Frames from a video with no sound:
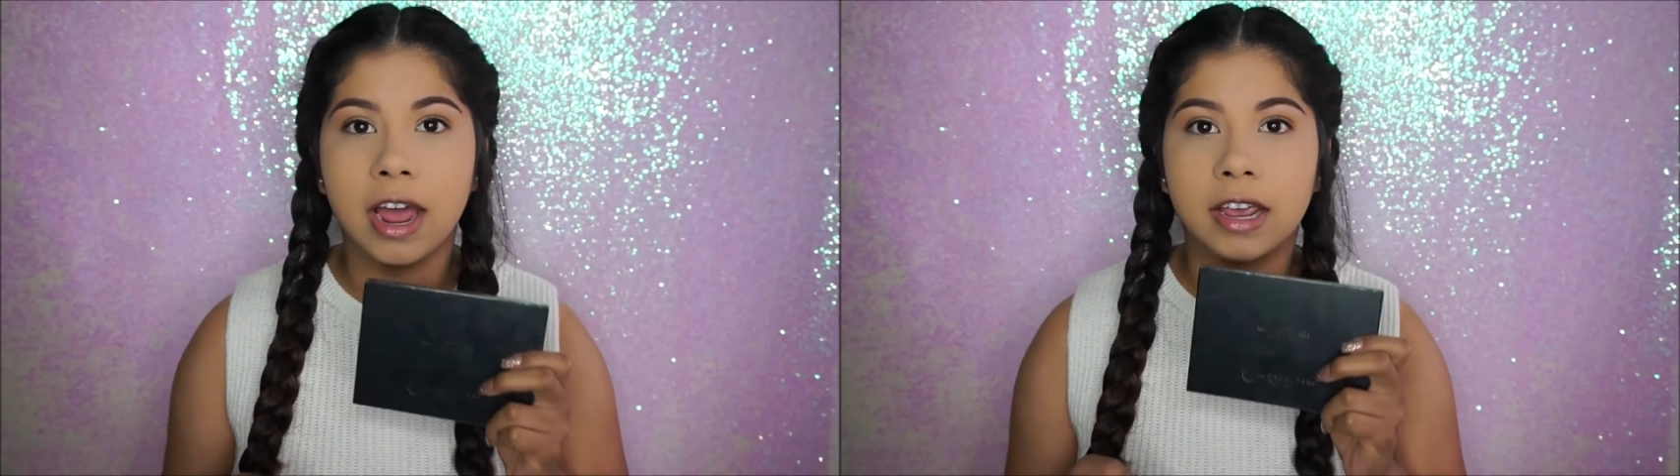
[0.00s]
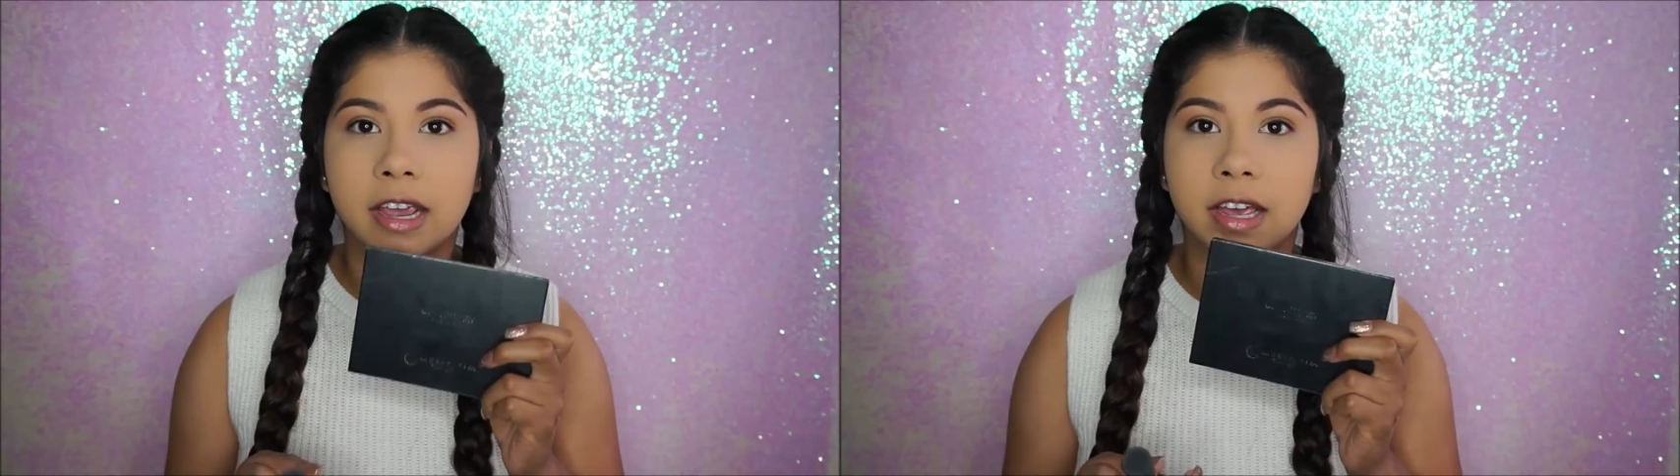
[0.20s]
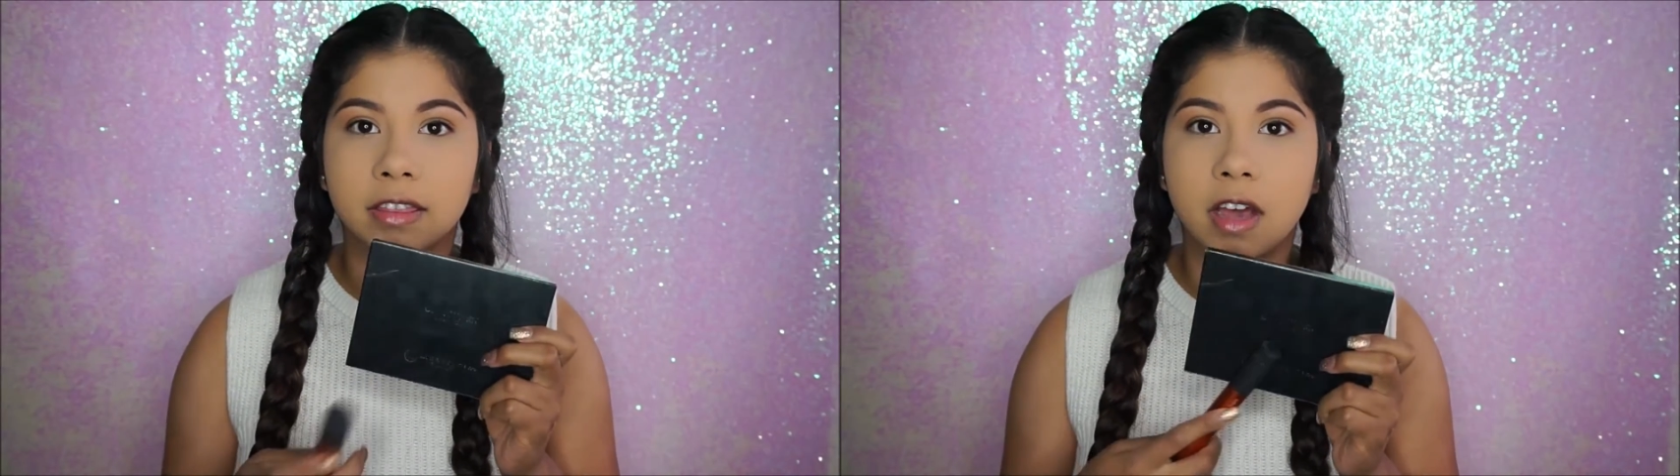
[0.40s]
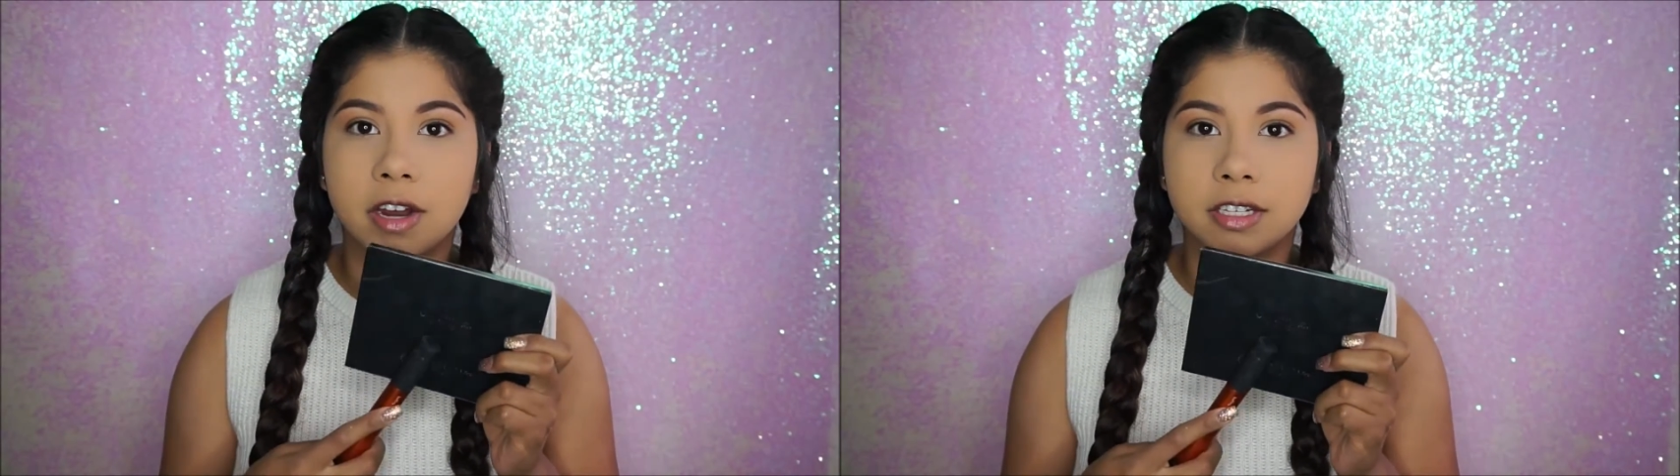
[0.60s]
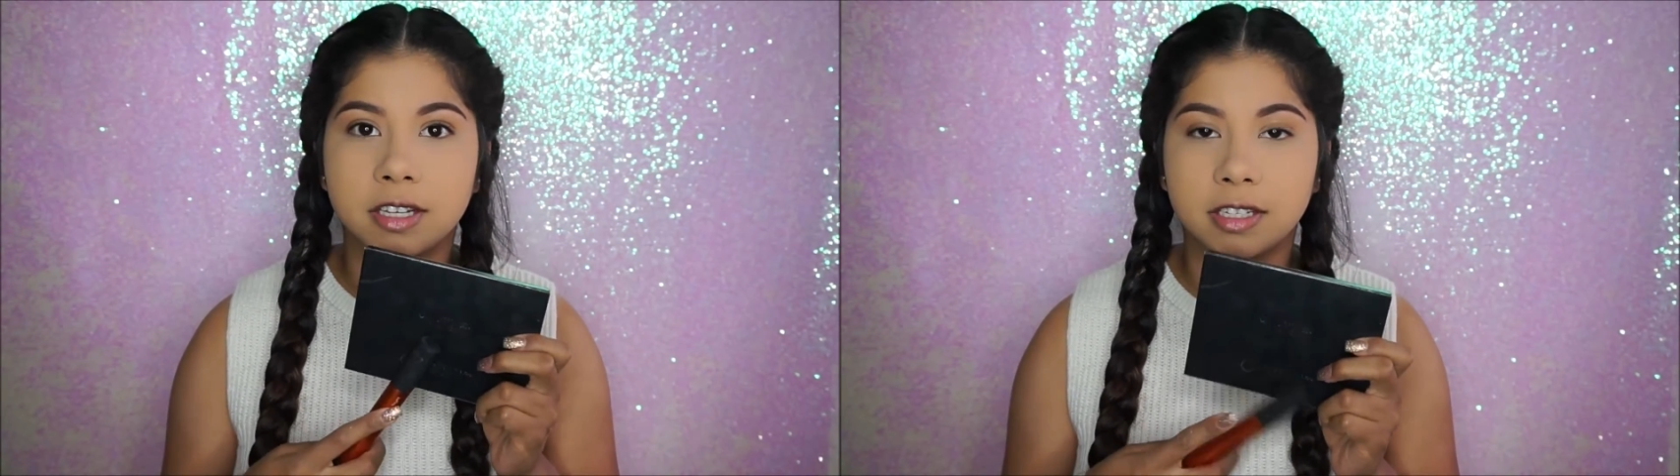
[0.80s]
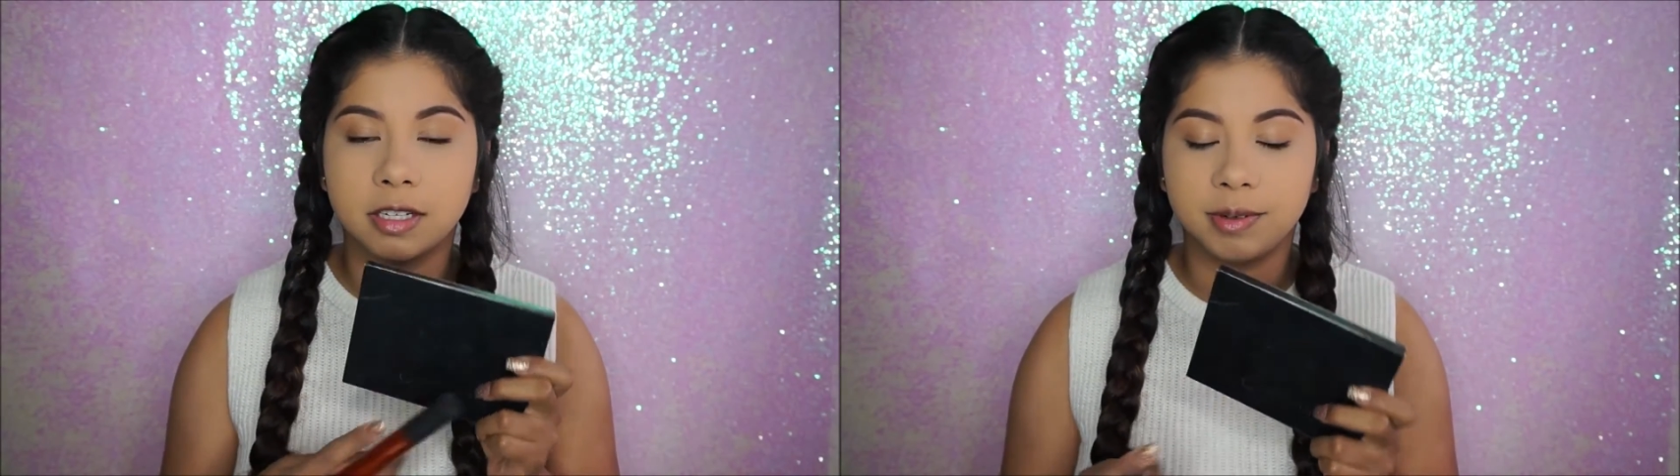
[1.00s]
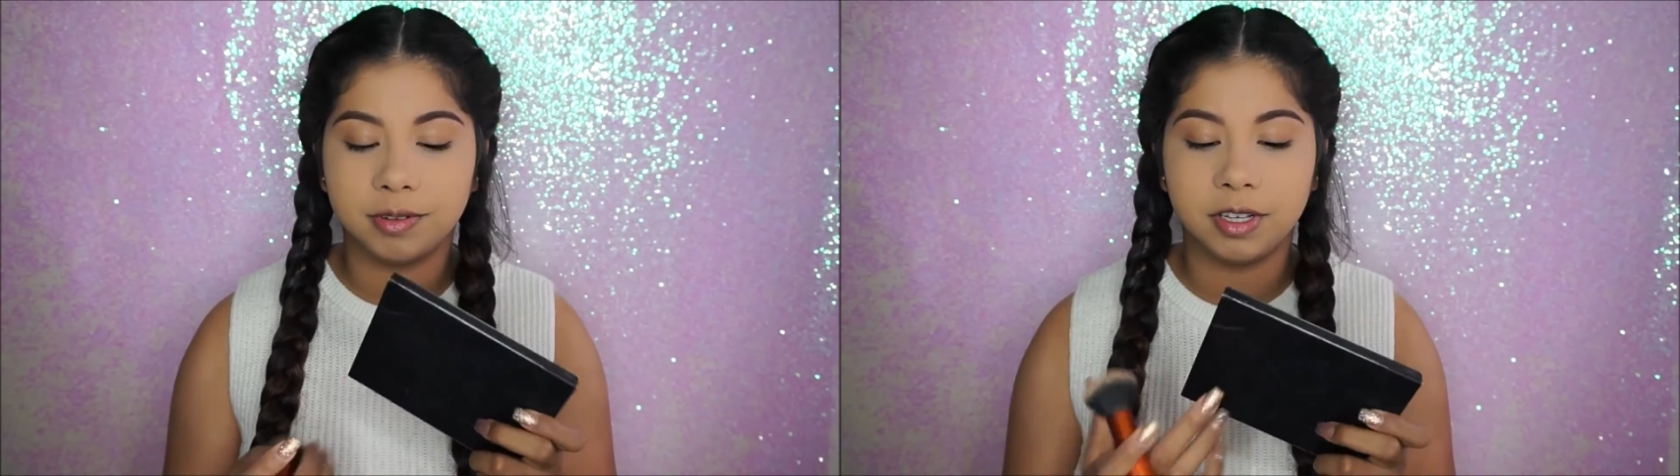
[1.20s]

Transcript: I get the Anastasia